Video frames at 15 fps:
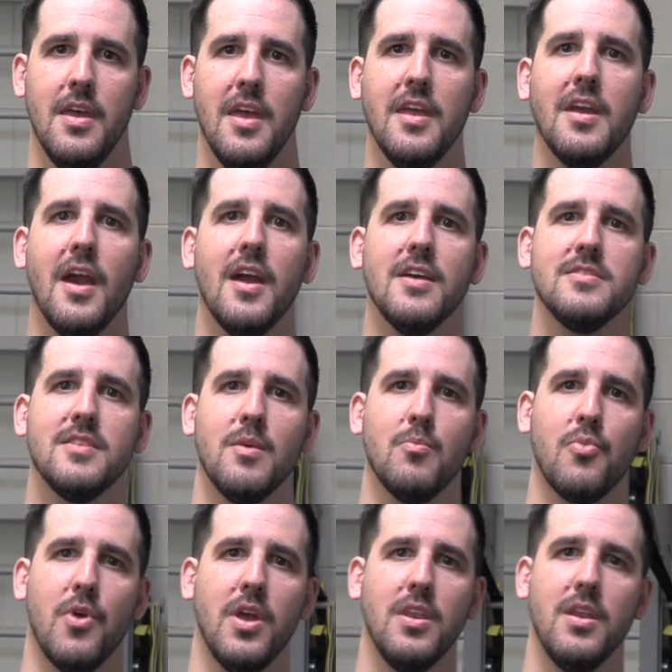Hey guys, I'm
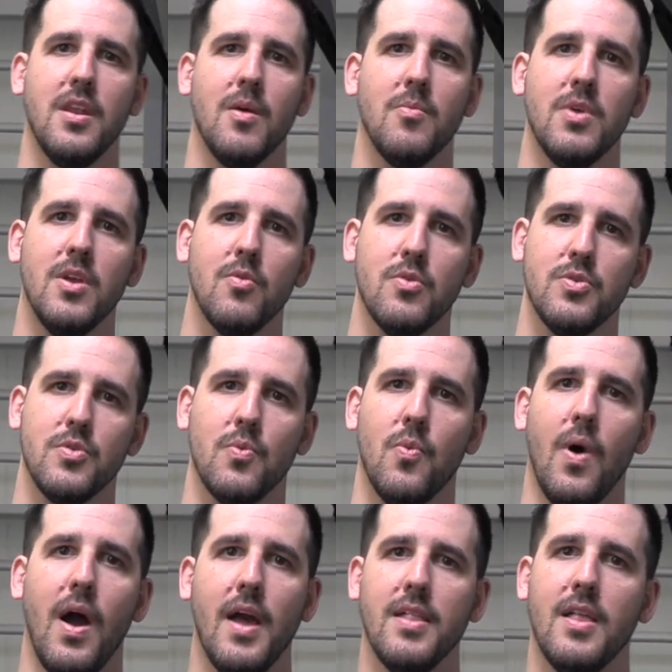Brandon. I'm here with your
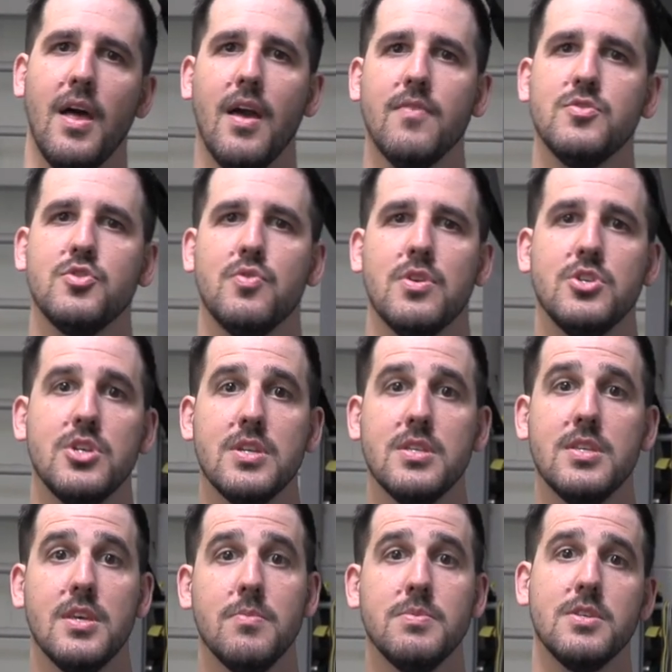Y Live stretching
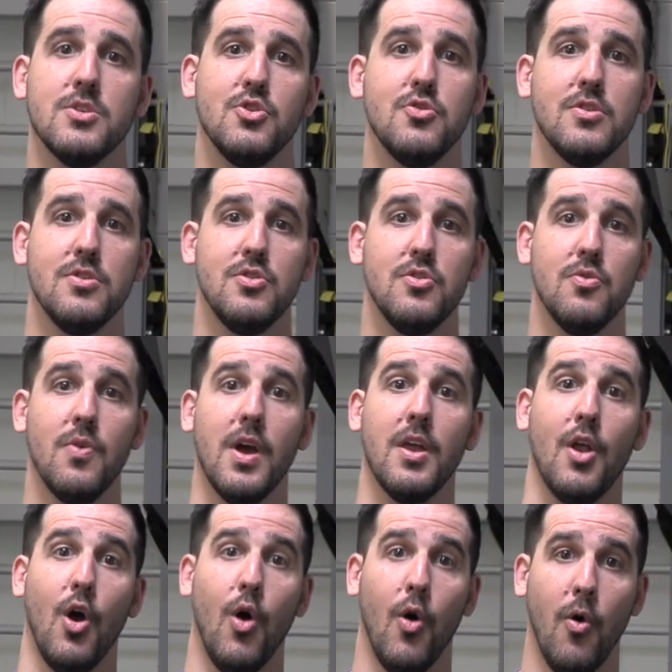tips that you can do at
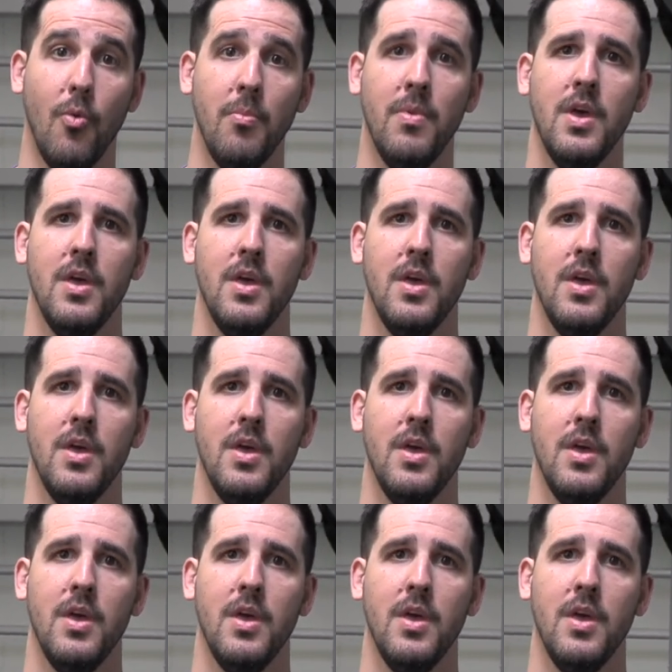home.